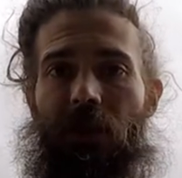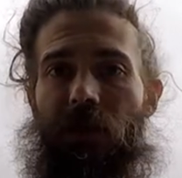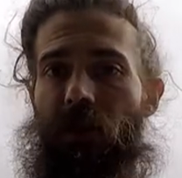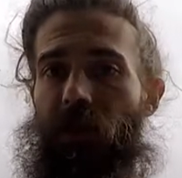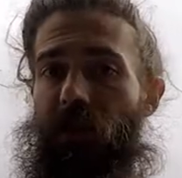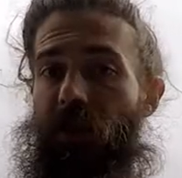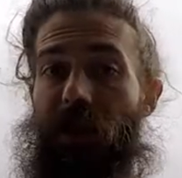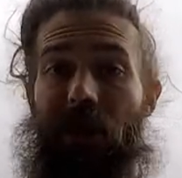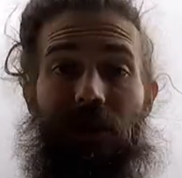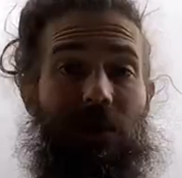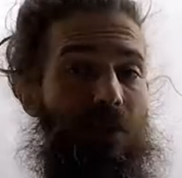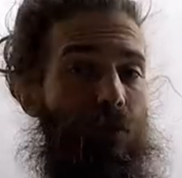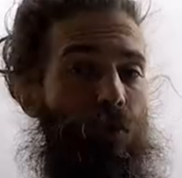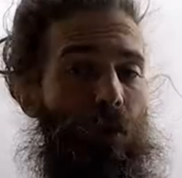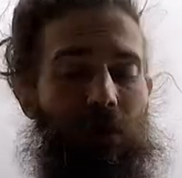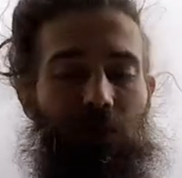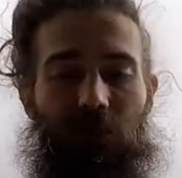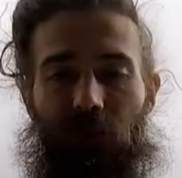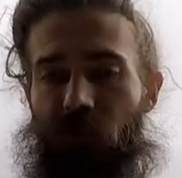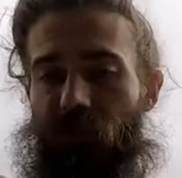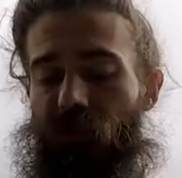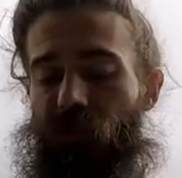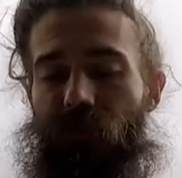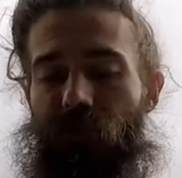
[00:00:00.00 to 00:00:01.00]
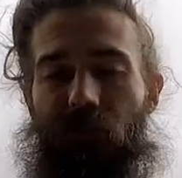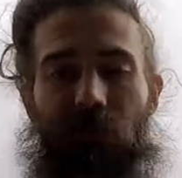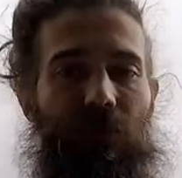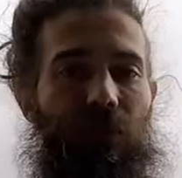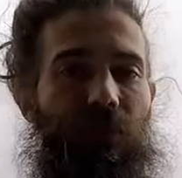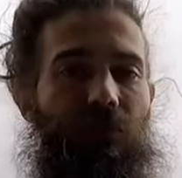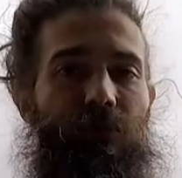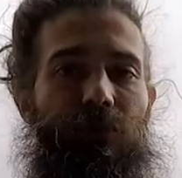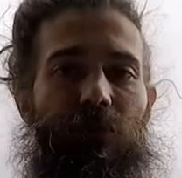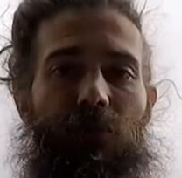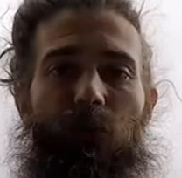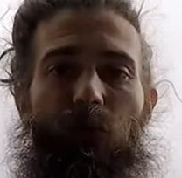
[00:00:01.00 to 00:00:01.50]
Uh, any questions, feel
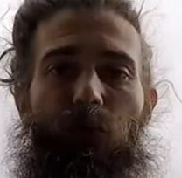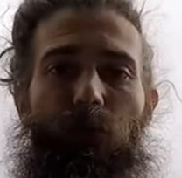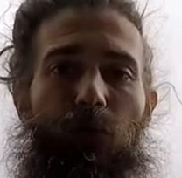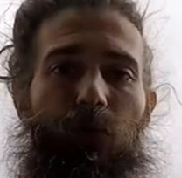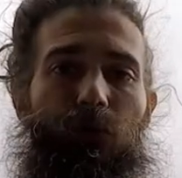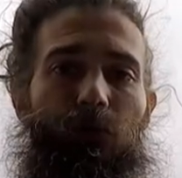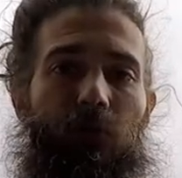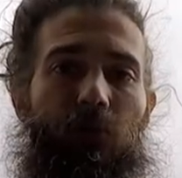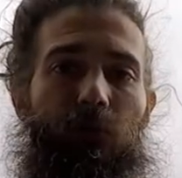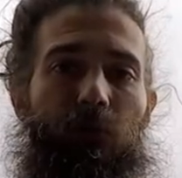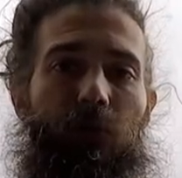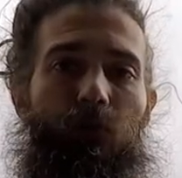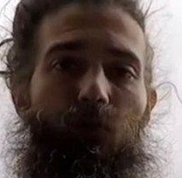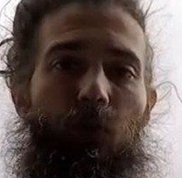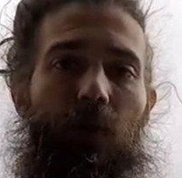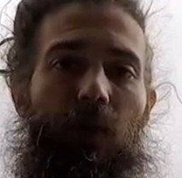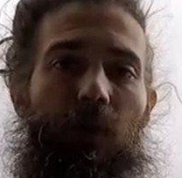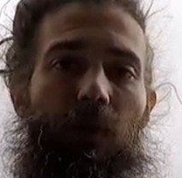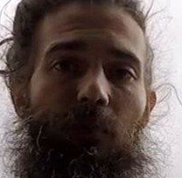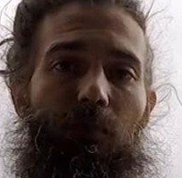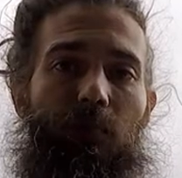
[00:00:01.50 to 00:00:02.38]
free to post them as well.